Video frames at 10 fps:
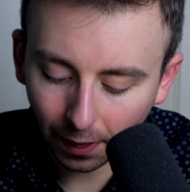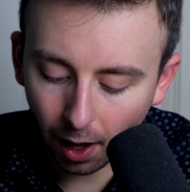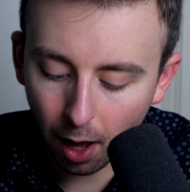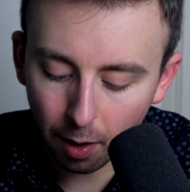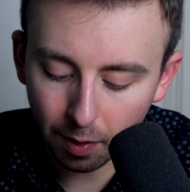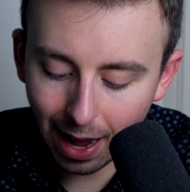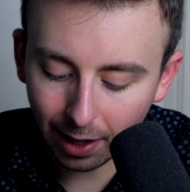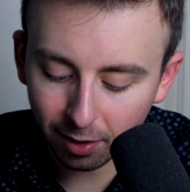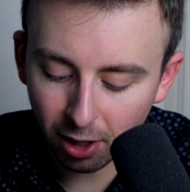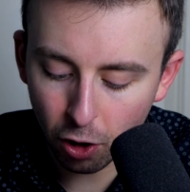of
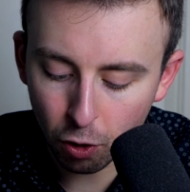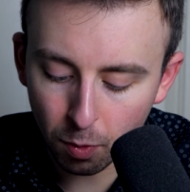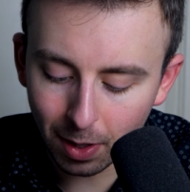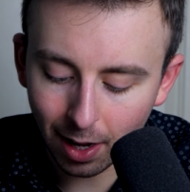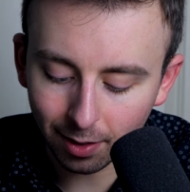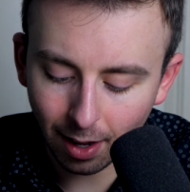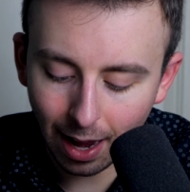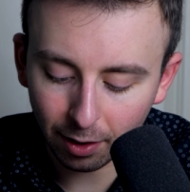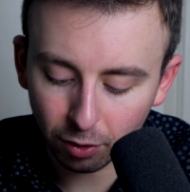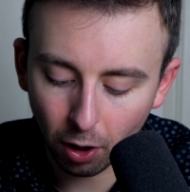x cubed as
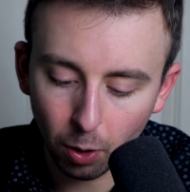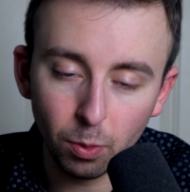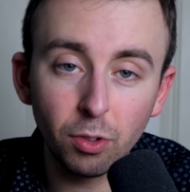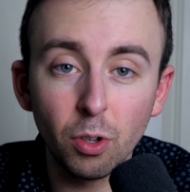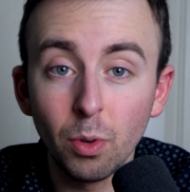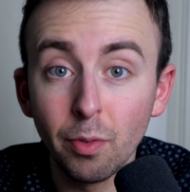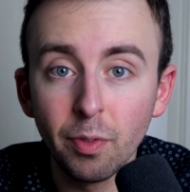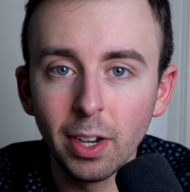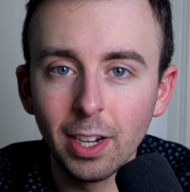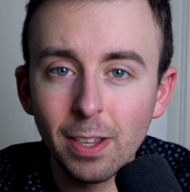x goes to
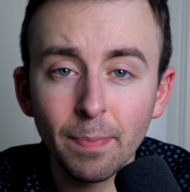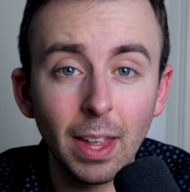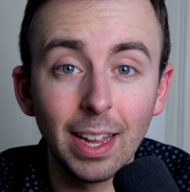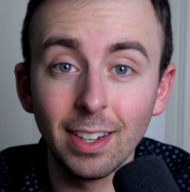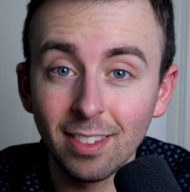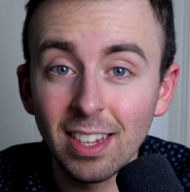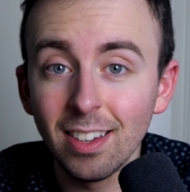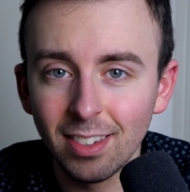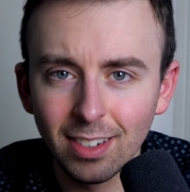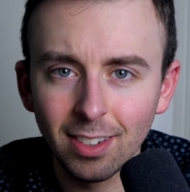infinity, and it's
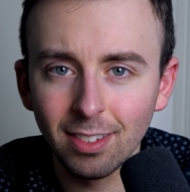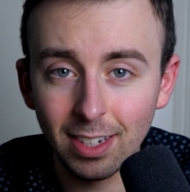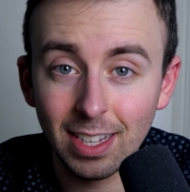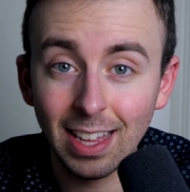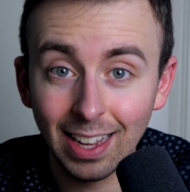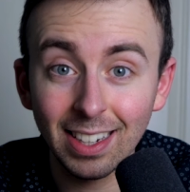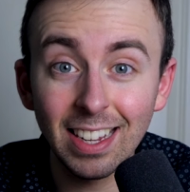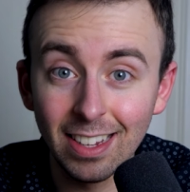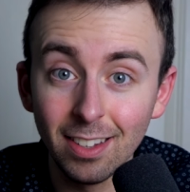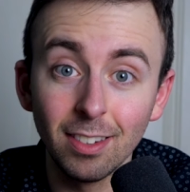easy to see that
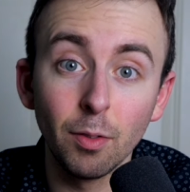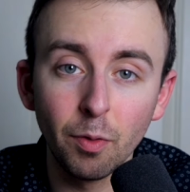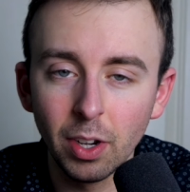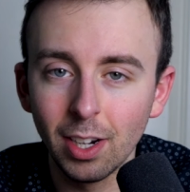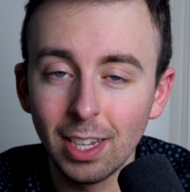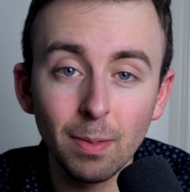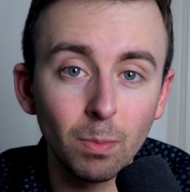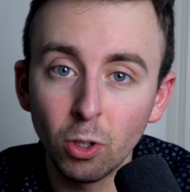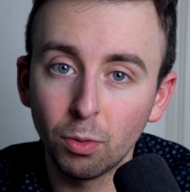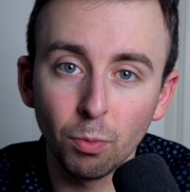is infinity,
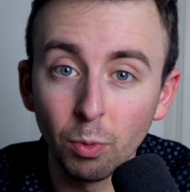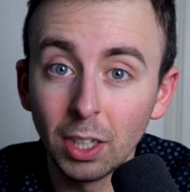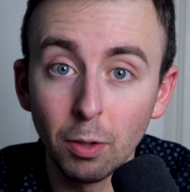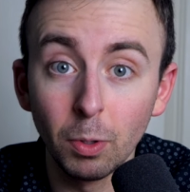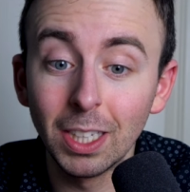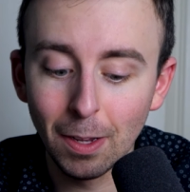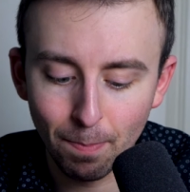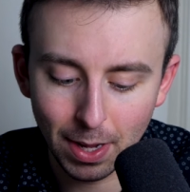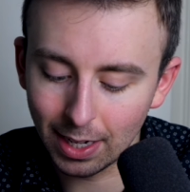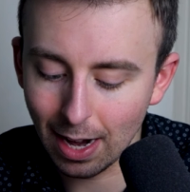just really, really
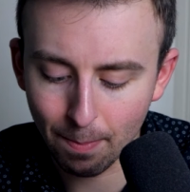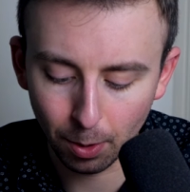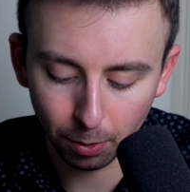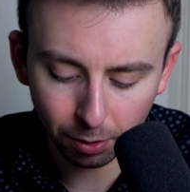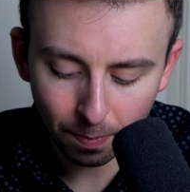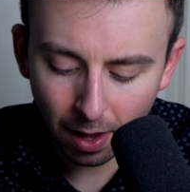big numbers.